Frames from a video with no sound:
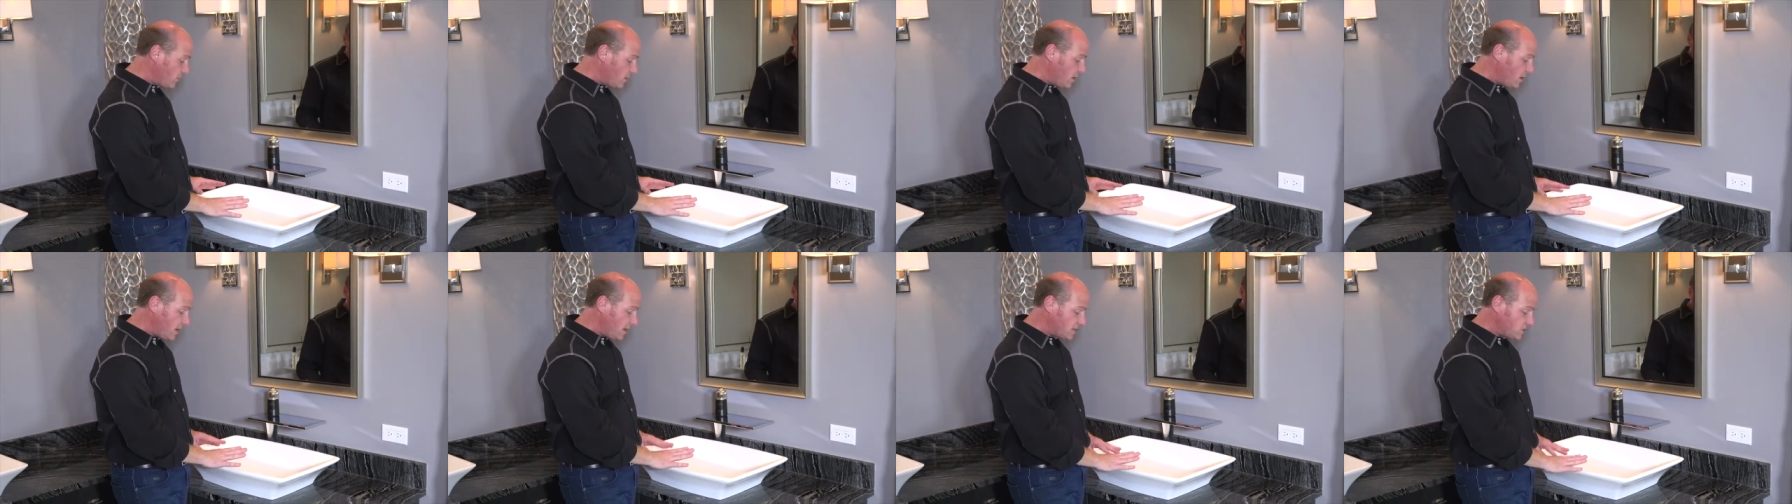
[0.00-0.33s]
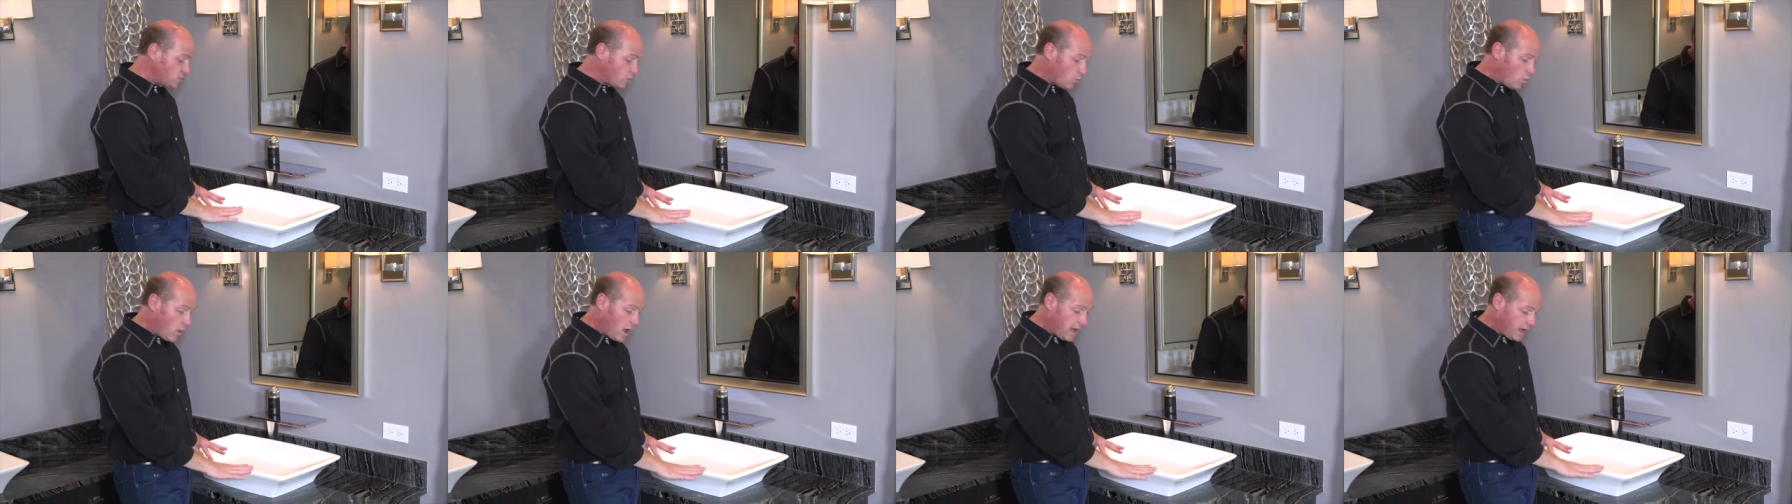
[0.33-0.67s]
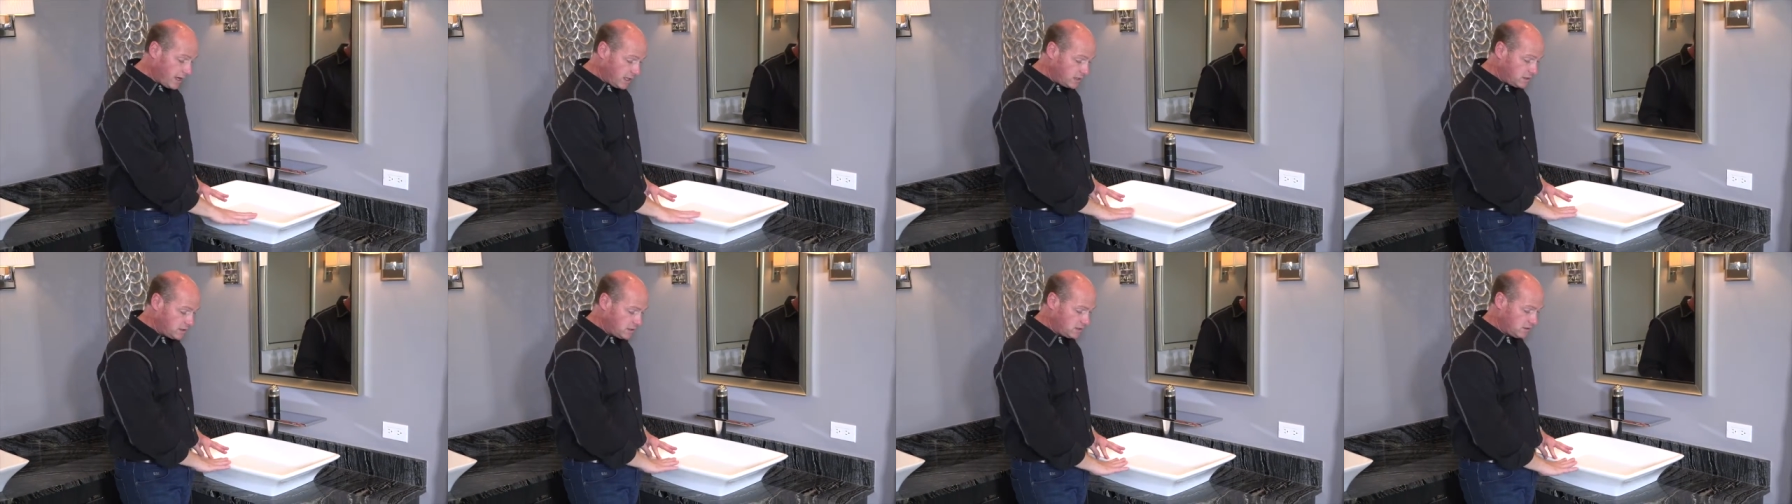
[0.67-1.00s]
It's
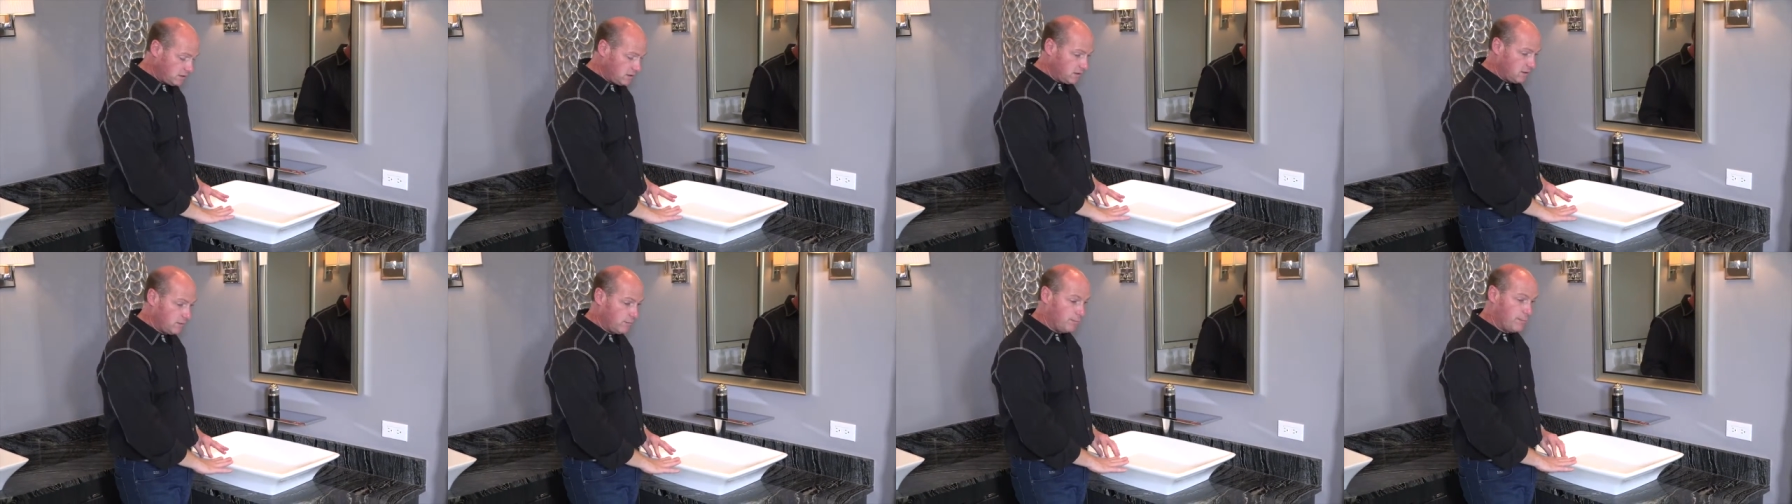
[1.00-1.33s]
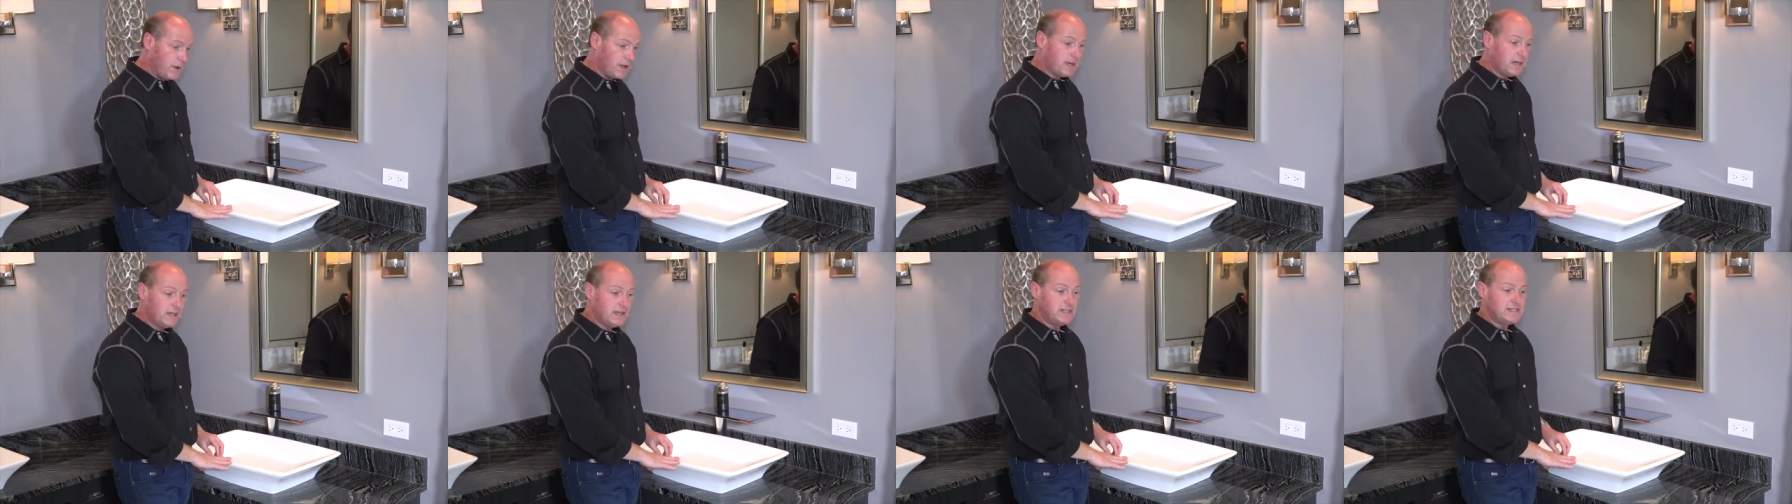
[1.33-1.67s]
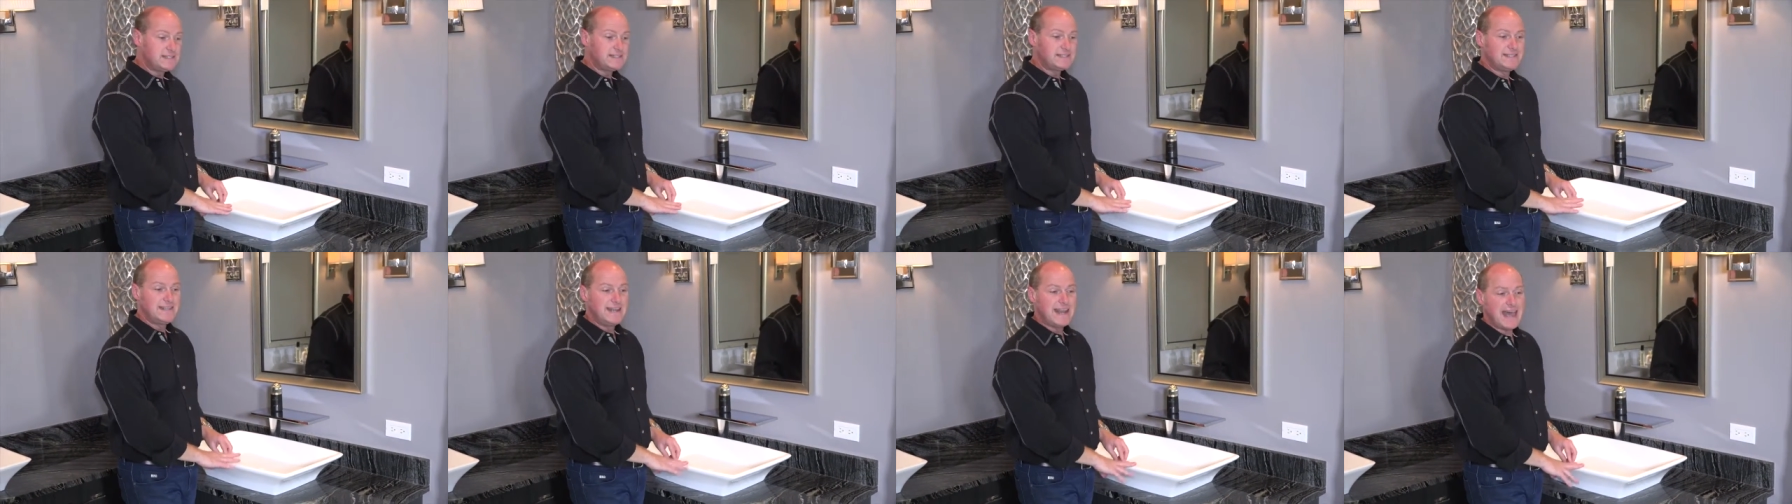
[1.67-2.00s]
white, but it
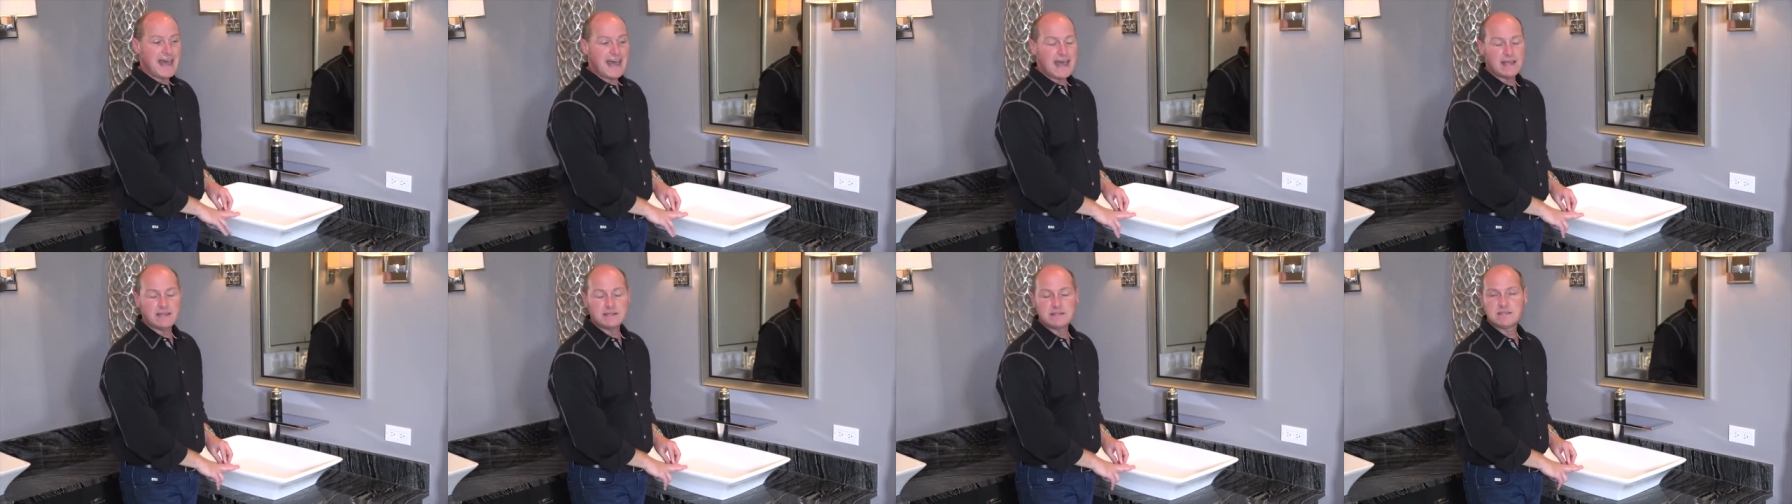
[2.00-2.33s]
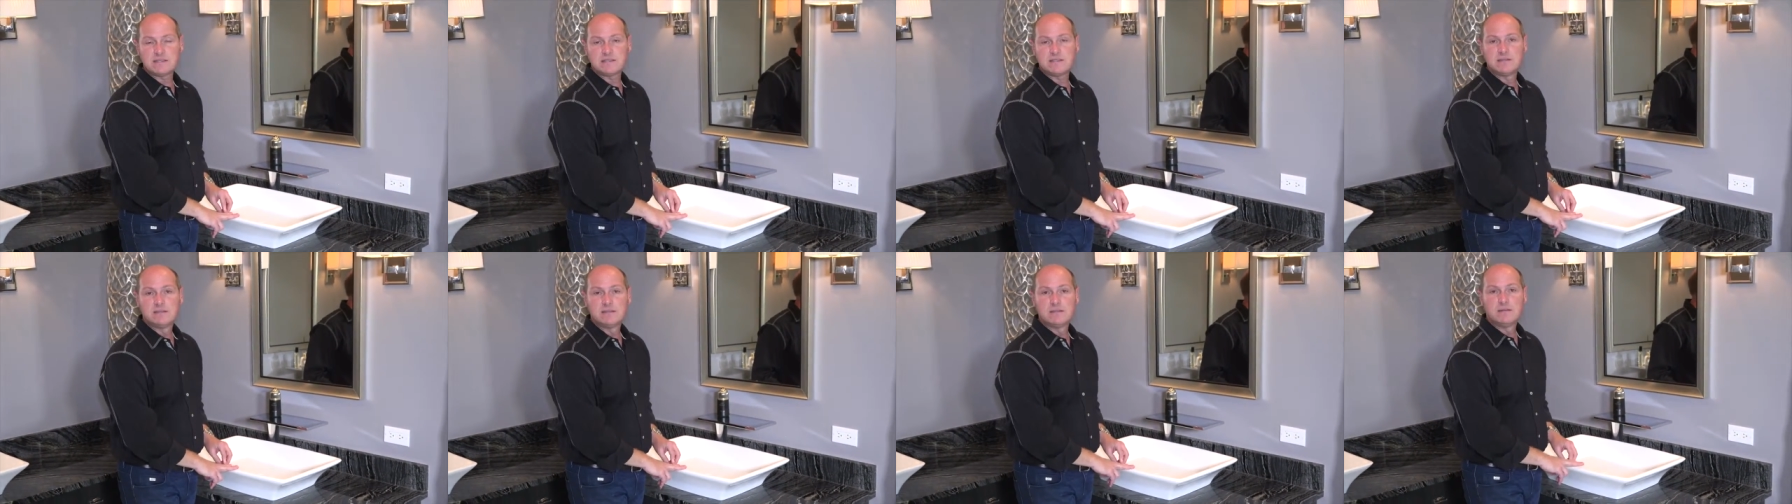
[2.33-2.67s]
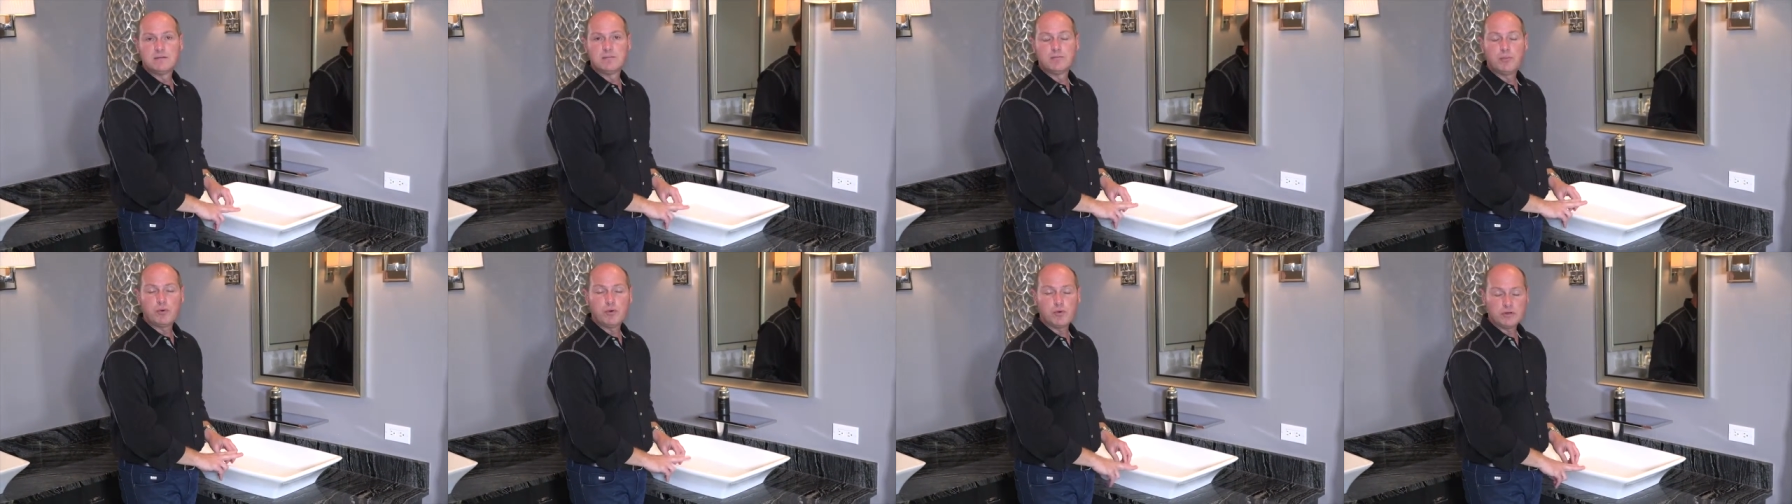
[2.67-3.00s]
is not
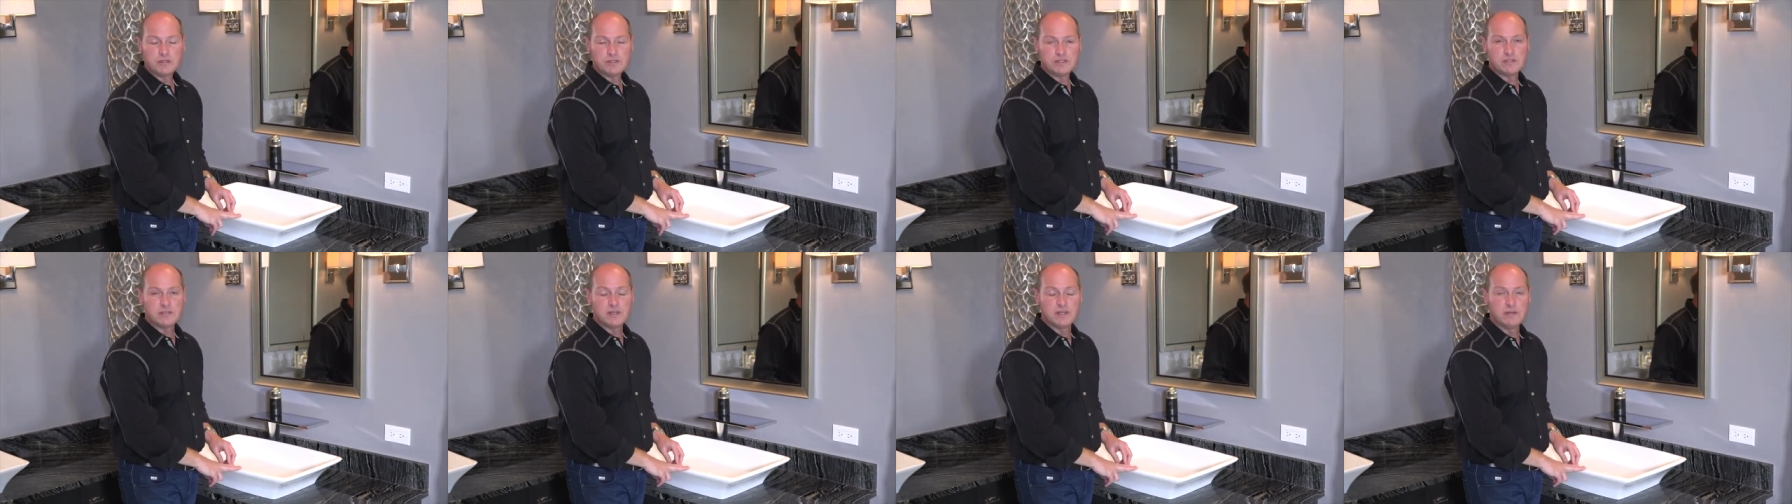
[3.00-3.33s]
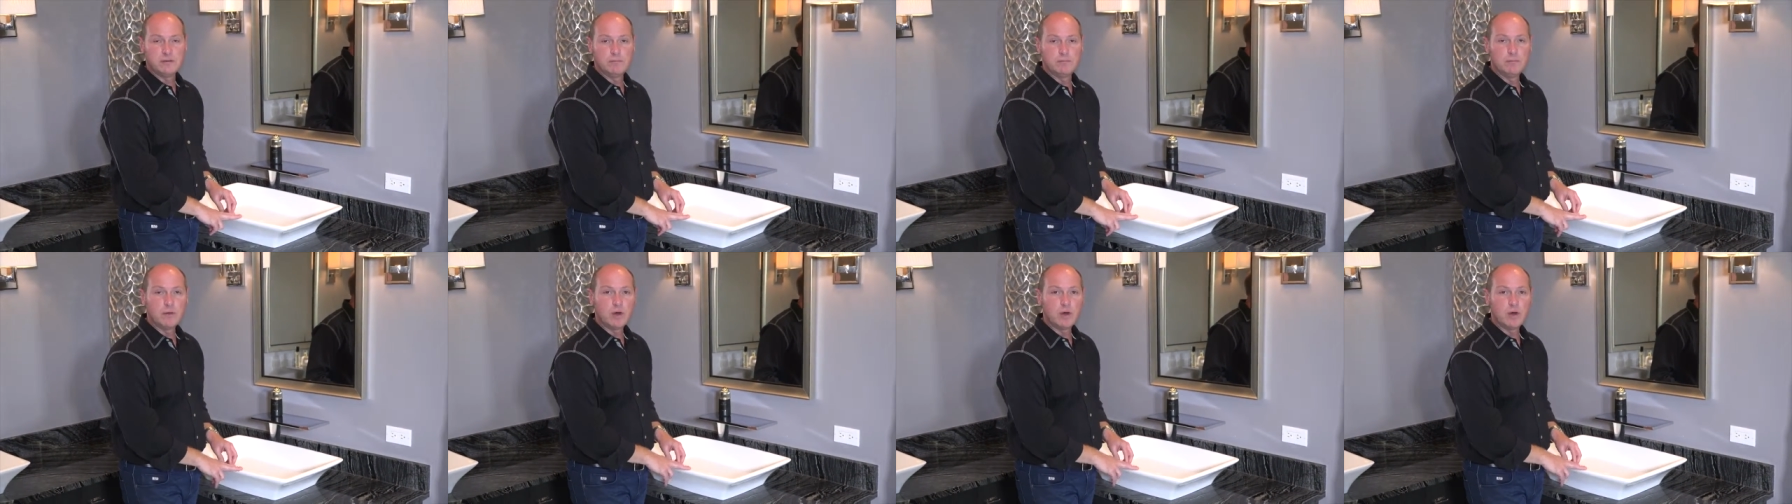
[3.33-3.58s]
porcelain.